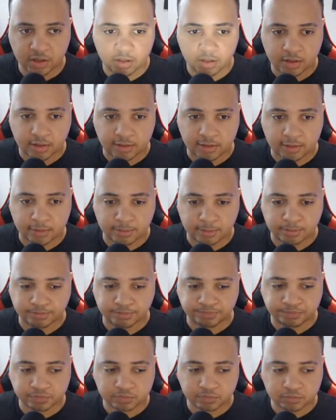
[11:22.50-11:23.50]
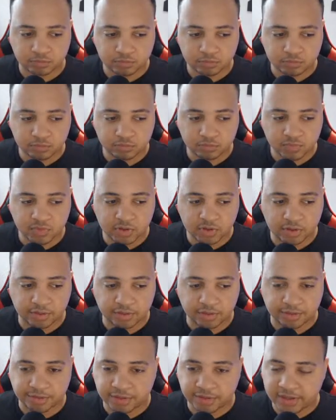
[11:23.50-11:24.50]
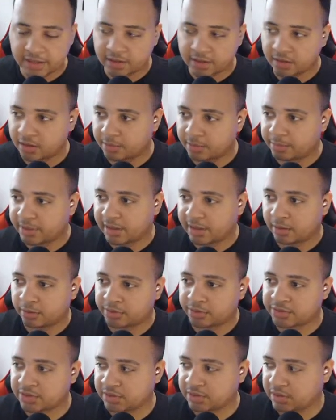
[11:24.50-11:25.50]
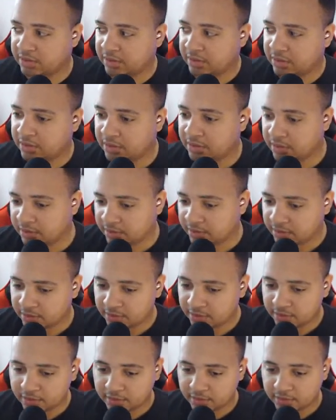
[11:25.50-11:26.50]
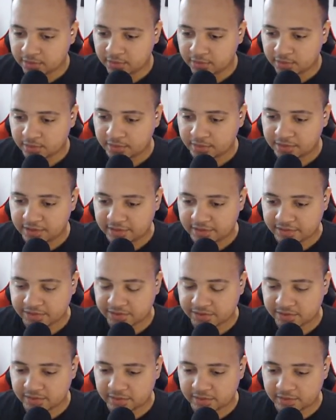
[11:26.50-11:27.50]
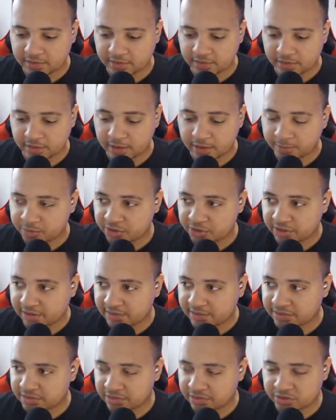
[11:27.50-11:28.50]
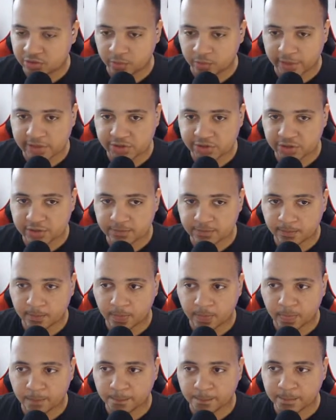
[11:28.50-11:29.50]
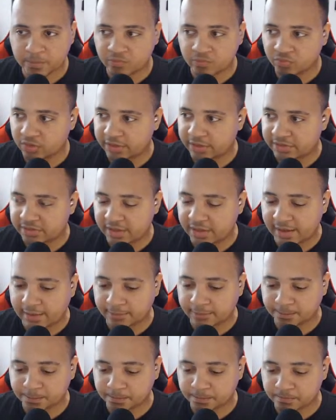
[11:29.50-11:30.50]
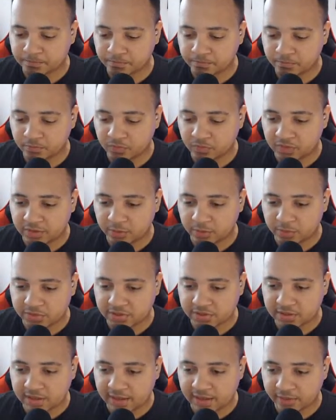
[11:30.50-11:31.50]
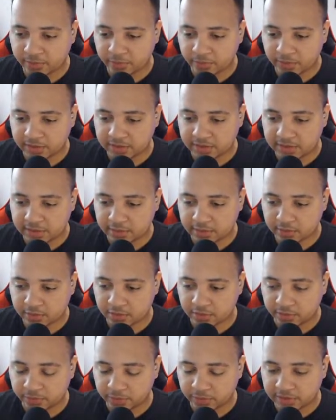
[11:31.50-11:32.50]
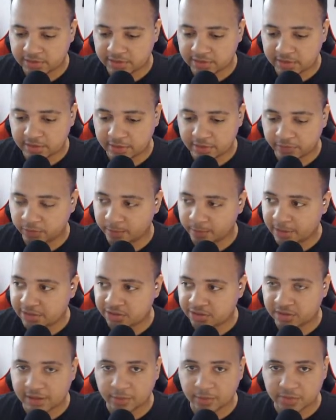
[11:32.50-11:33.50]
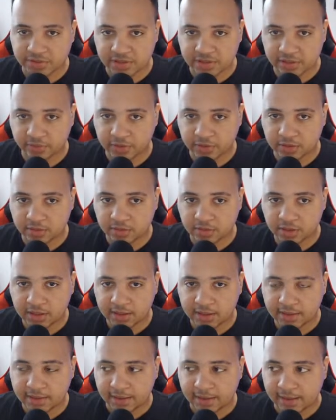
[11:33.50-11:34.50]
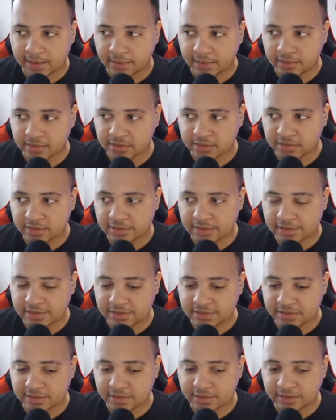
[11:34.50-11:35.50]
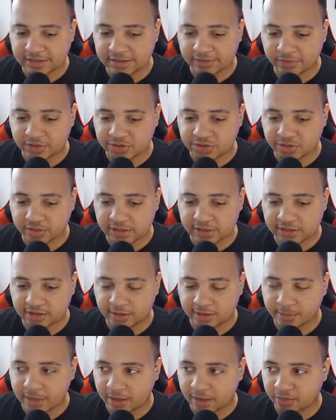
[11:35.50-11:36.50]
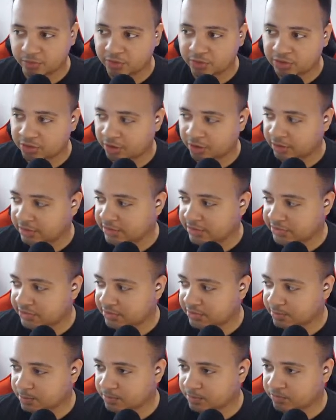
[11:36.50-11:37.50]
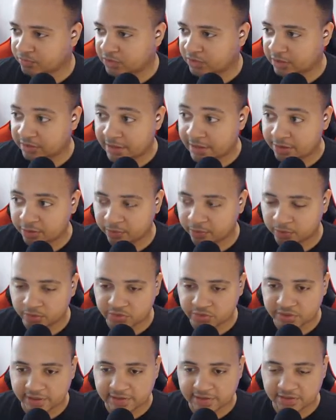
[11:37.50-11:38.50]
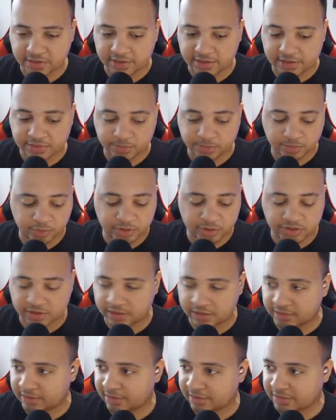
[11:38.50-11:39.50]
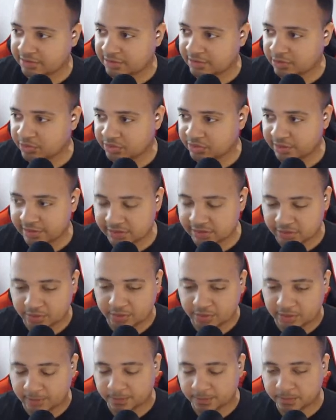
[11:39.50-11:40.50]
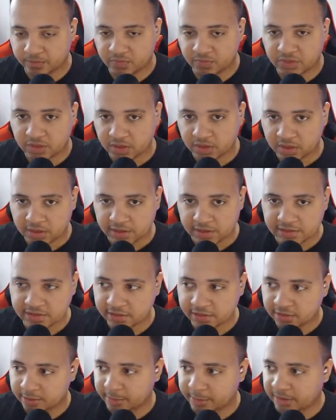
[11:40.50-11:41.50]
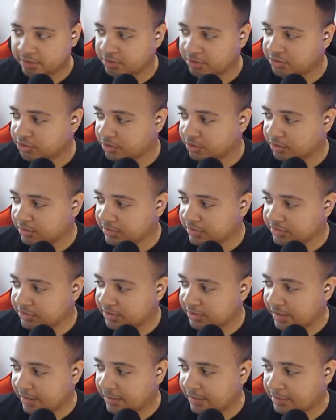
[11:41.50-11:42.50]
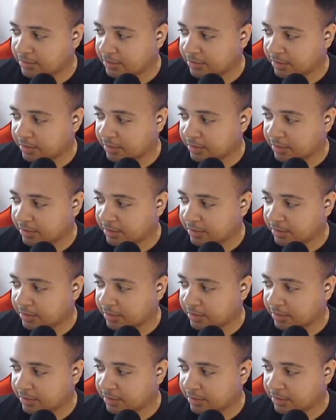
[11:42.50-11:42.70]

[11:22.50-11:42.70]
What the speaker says: The thing about this Upshod situation is that there was conflicting information that was given, and he did eventually come out of the darkness. And thank you for those likes, guys. Appreciate that. I see those likes going up. He did come out of the darkness and